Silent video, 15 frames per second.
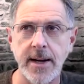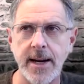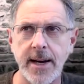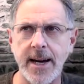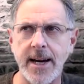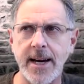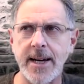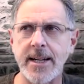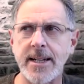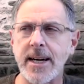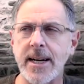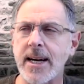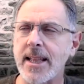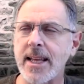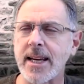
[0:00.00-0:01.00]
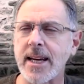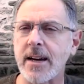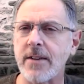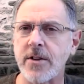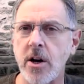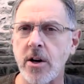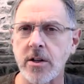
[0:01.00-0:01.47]
And I think
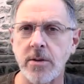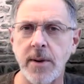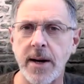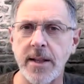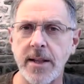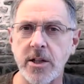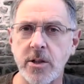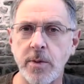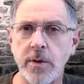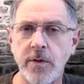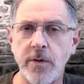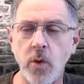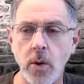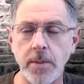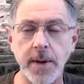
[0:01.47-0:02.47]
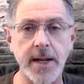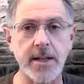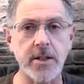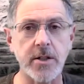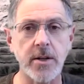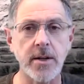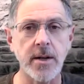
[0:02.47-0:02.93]
I've talked about this before, but
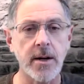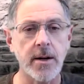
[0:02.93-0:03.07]
it's